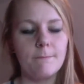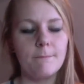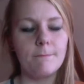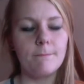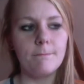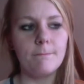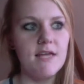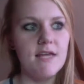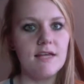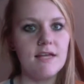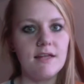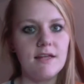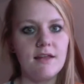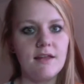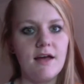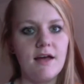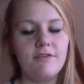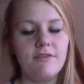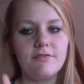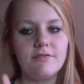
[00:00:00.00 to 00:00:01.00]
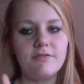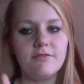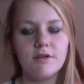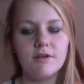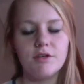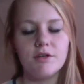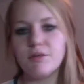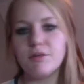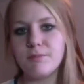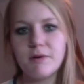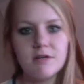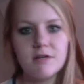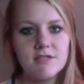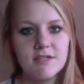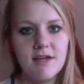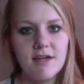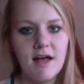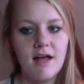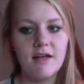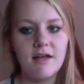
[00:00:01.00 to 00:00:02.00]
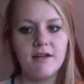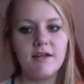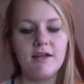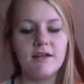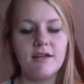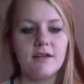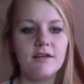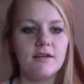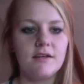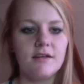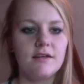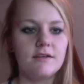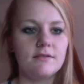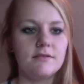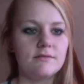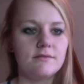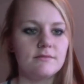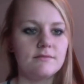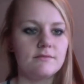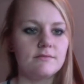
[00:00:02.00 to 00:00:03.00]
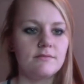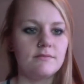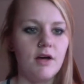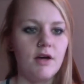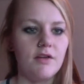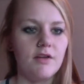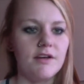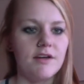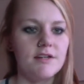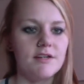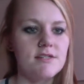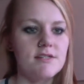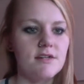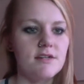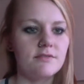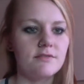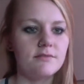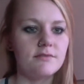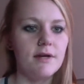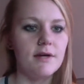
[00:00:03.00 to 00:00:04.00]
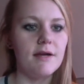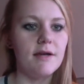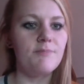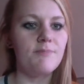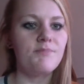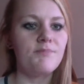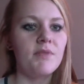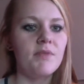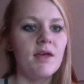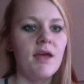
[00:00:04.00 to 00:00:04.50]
daily life, your personality, all that good stuff, right?